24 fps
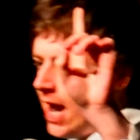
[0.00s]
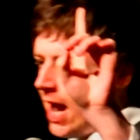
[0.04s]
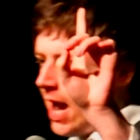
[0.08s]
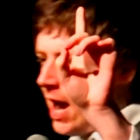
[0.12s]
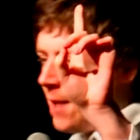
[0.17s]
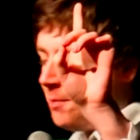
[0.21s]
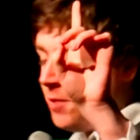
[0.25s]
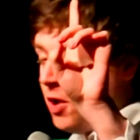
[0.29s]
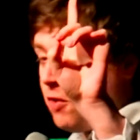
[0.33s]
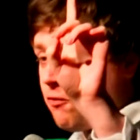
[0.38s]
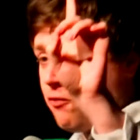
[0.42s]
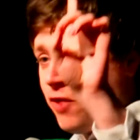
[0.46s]

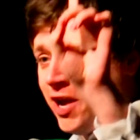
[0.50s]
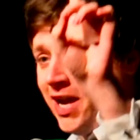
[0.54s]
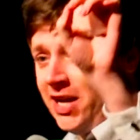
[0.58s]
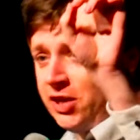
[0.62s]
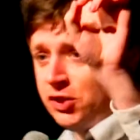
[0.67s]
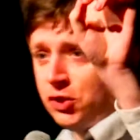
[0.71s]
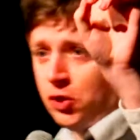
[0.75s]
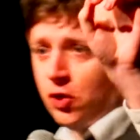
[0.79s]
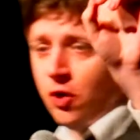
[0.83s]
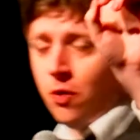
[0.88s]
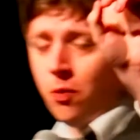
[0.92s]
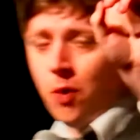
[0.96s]
I'm not really
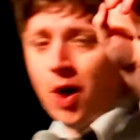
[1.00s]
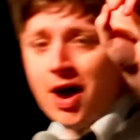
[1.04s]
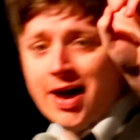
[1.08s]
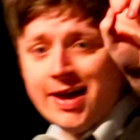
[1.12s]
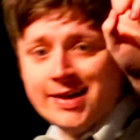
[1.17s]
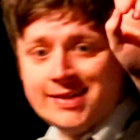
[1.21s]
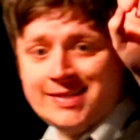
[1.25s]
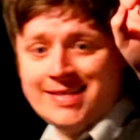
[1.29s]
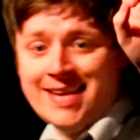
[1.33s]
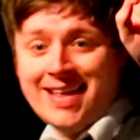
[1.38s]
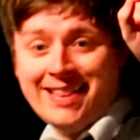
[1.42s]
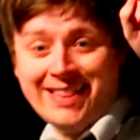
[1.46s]
sure why
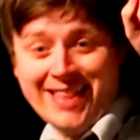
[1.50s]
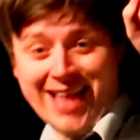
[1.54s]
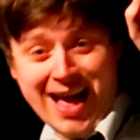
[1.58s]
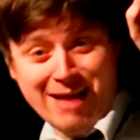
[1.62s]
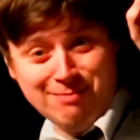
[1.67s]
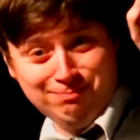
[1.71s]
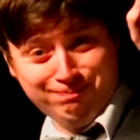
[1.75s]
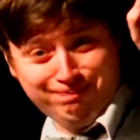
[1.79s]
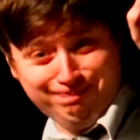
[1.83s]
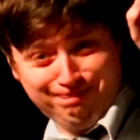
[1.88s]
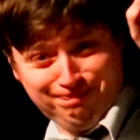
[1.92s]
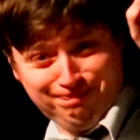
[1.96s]
I said that.